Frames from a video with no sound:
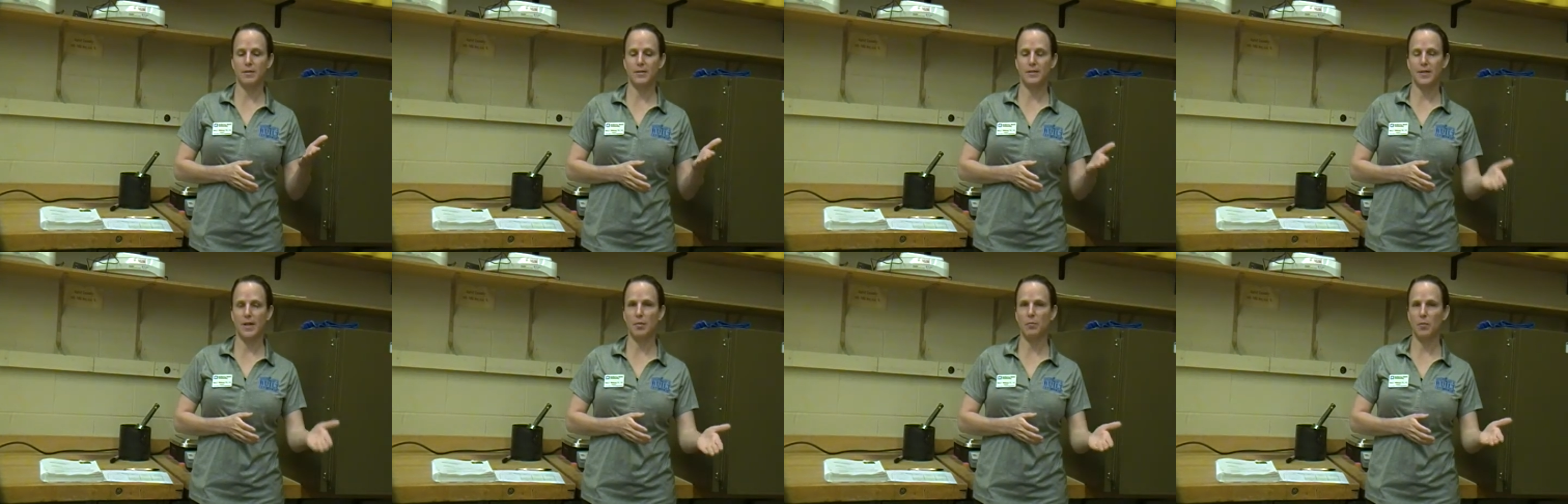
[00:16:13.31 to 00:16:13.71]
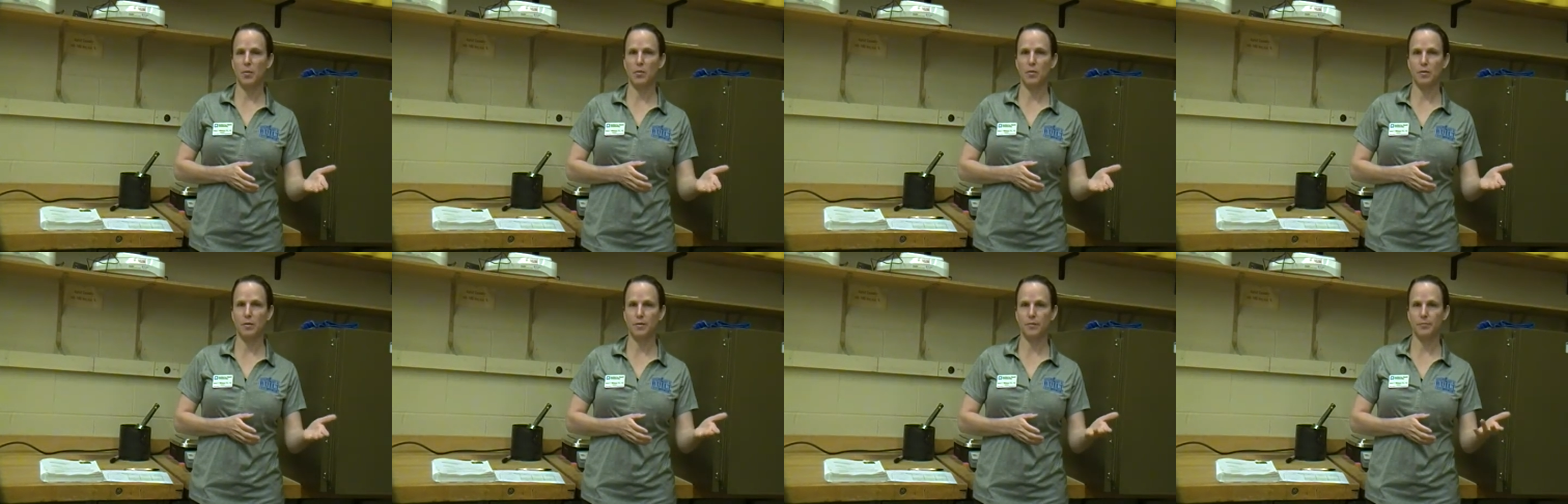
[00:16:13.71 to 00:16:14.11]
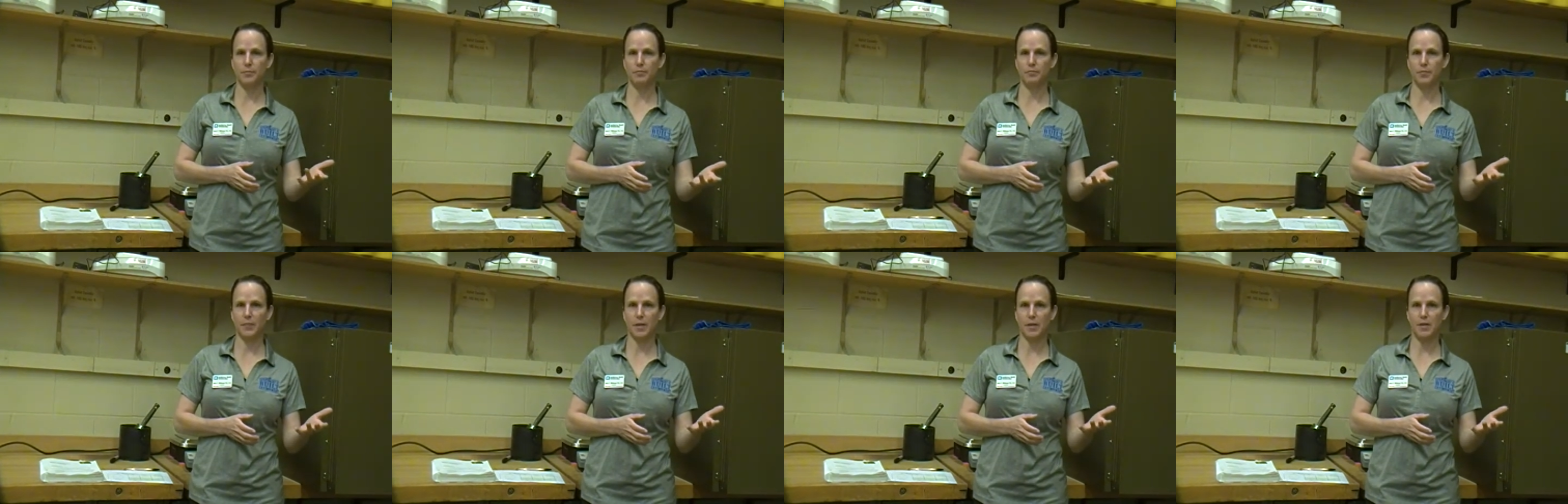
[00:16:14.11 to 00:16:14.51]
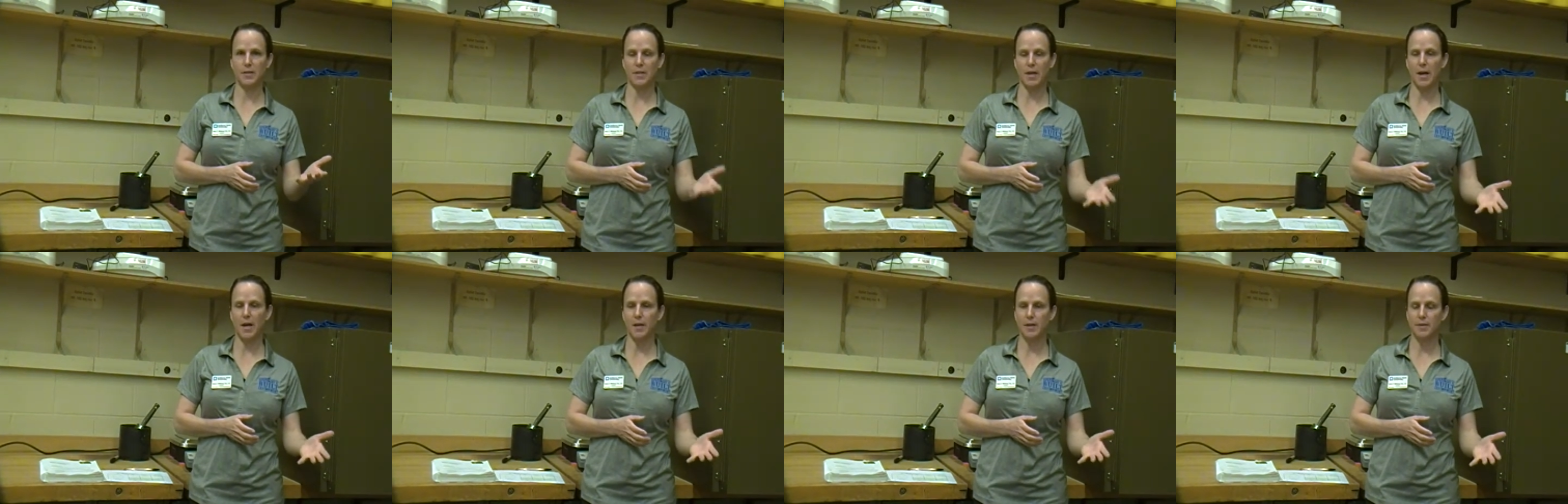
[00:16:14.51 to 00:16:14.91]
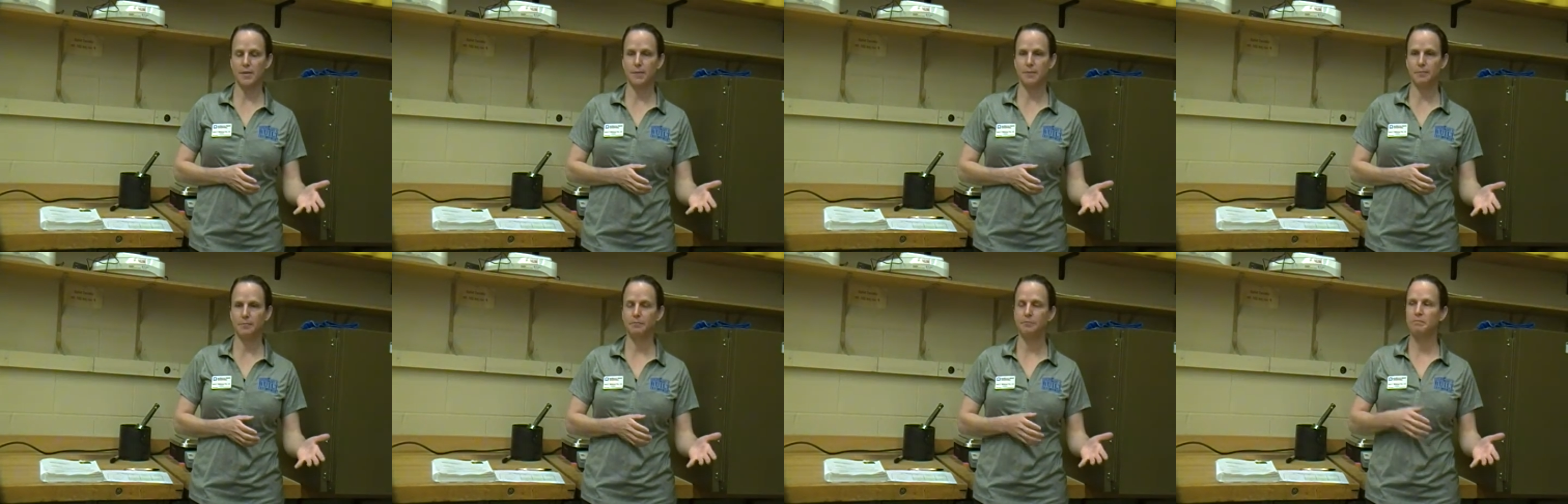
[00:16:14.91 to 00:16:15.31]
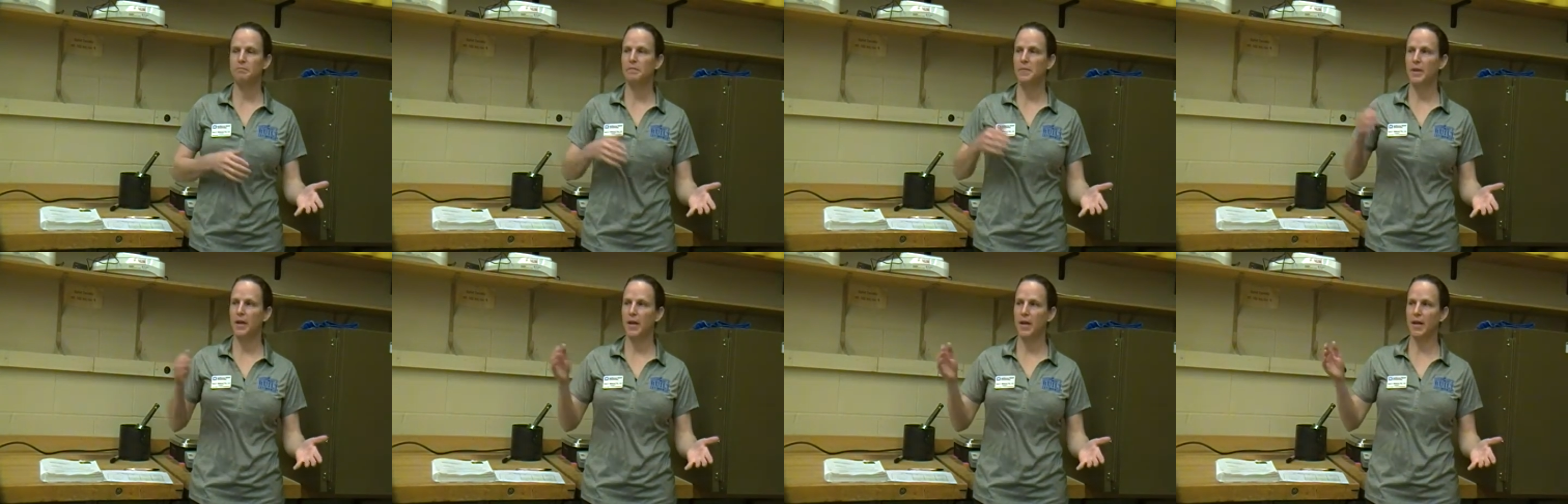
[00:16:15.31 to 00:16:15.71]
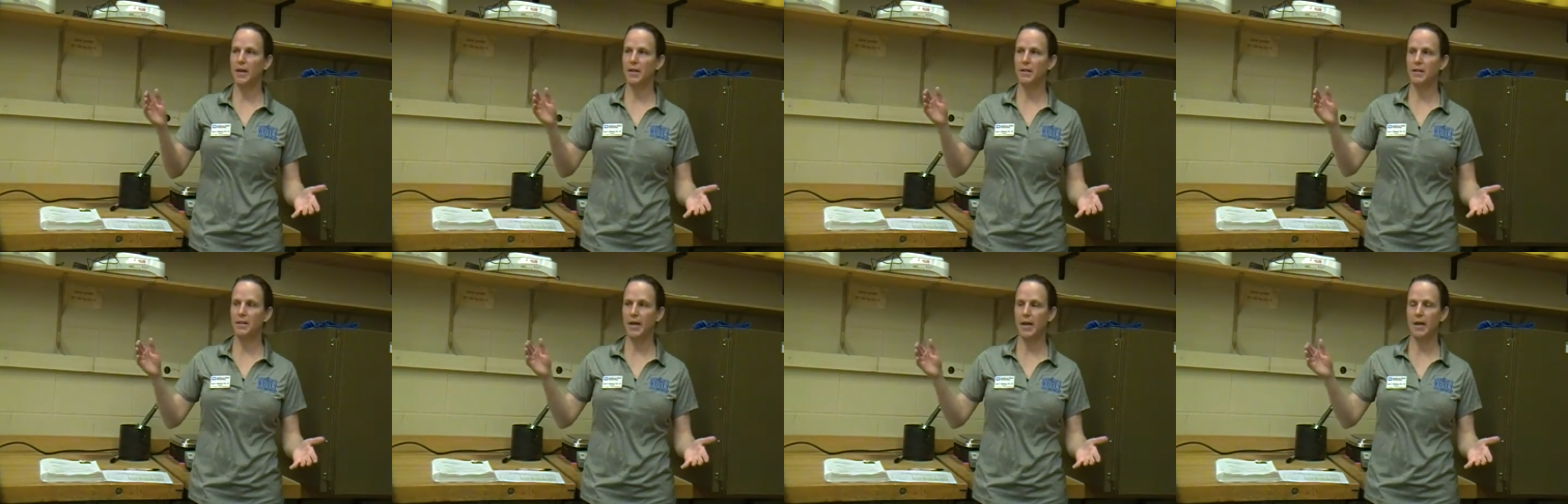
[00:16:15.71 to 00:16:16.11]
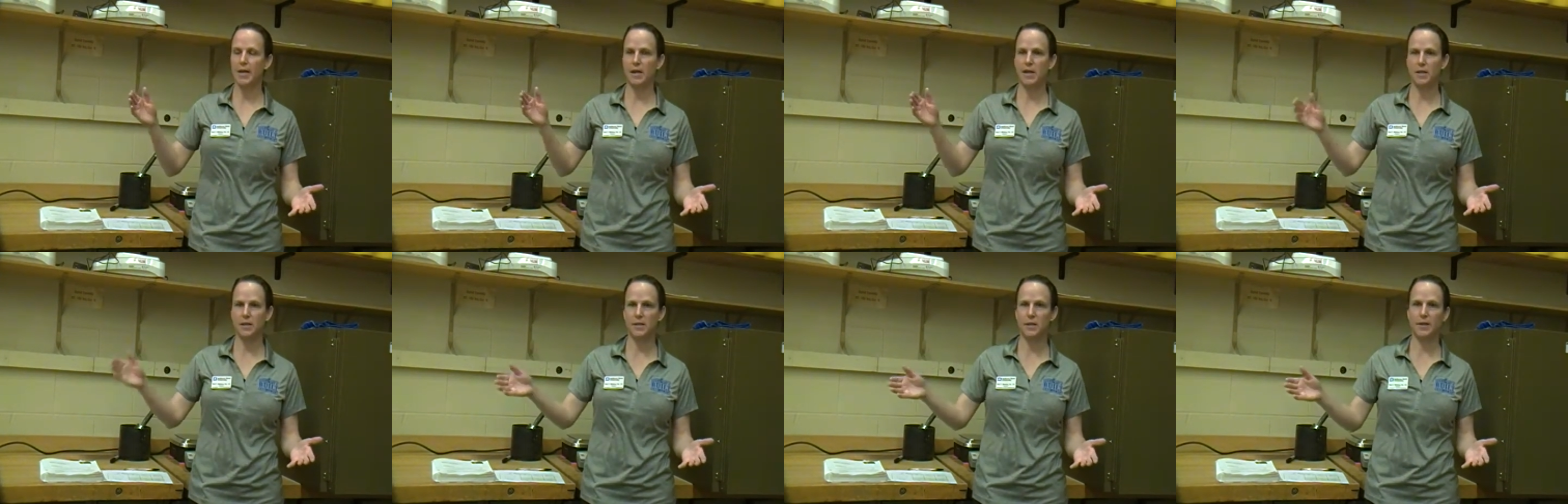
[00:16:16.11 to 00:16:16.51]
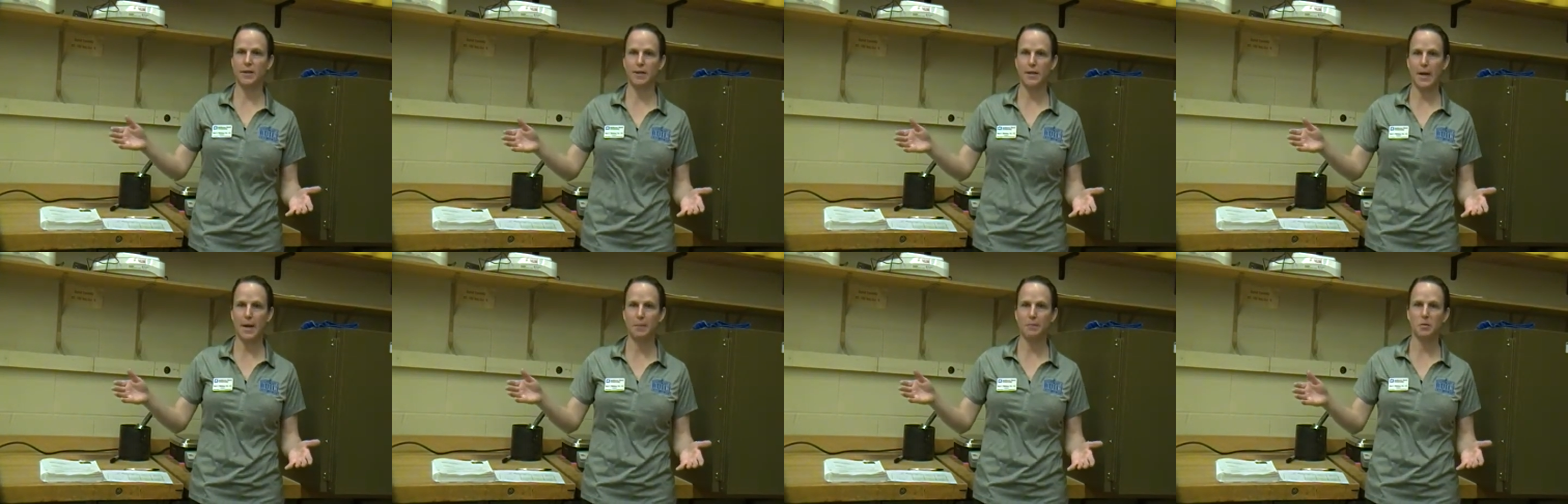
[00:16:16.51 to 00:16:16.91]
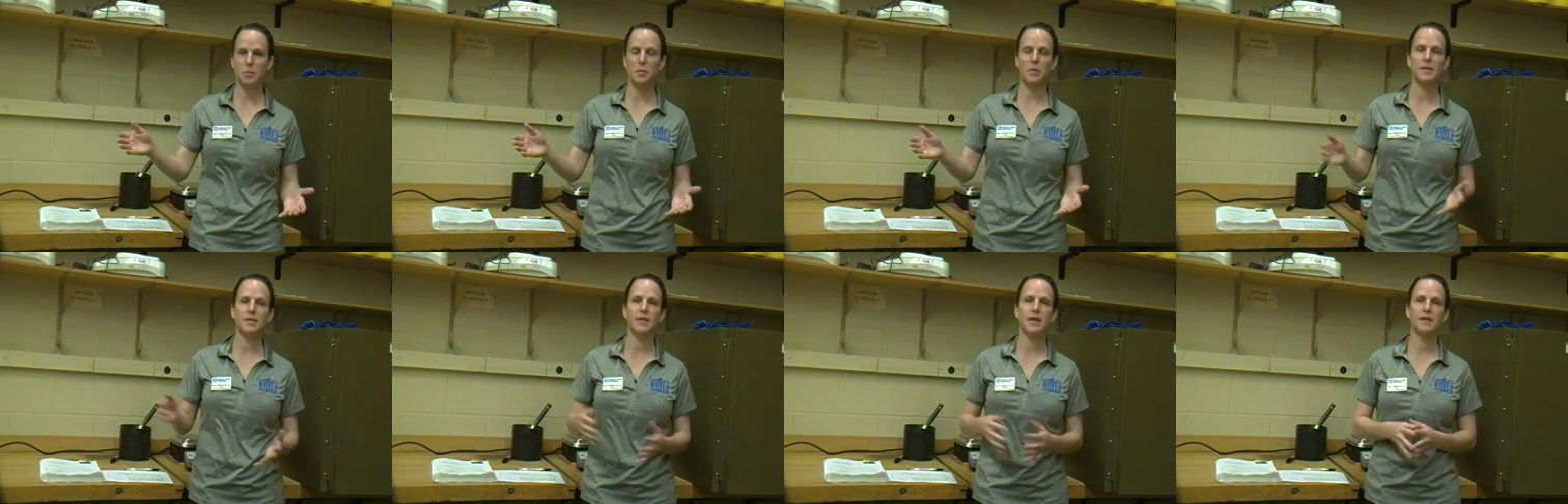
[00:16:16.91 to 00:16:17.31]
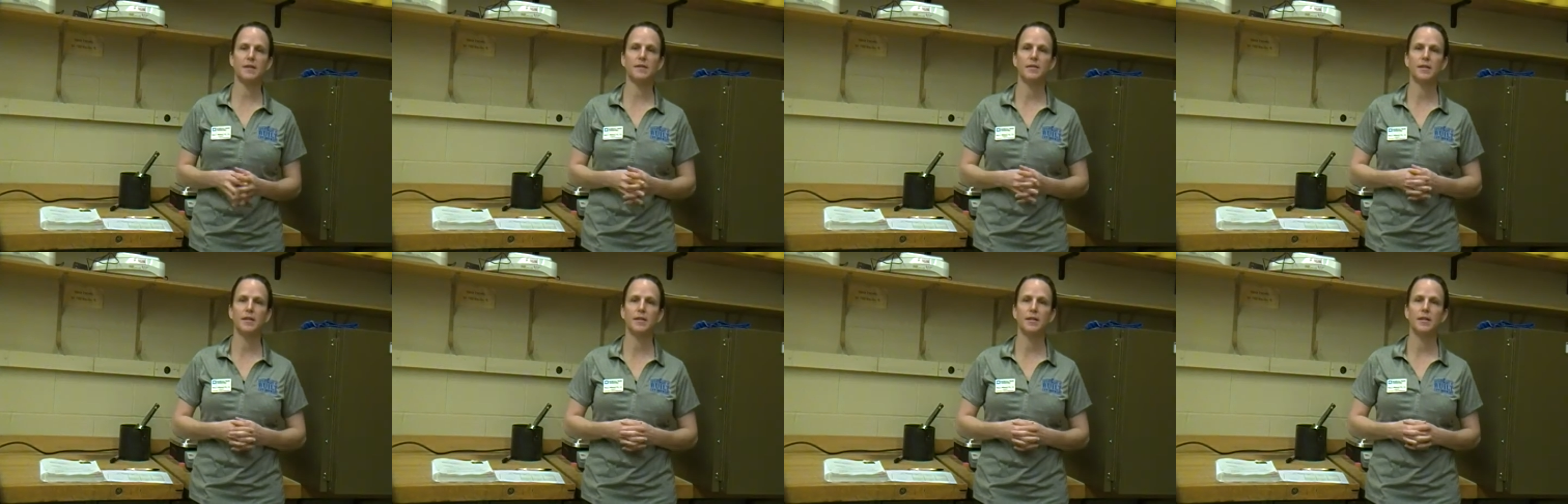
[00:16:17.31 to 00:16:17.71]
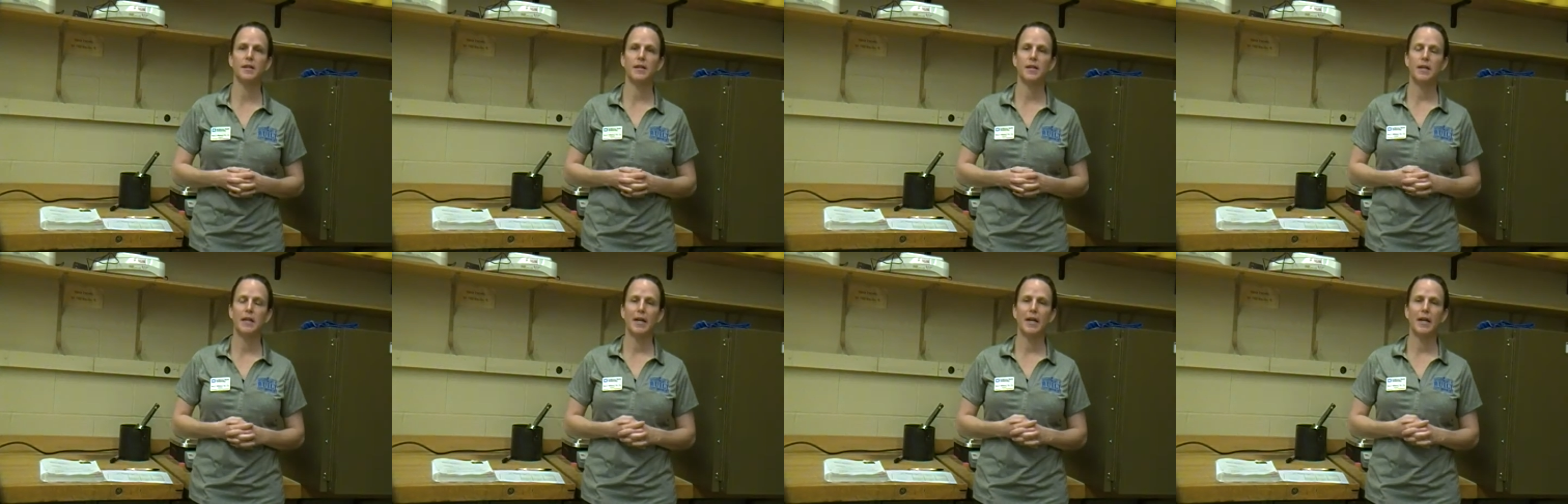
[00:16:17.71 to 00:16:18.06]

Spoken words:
sample site and taking it to the lab to be tested,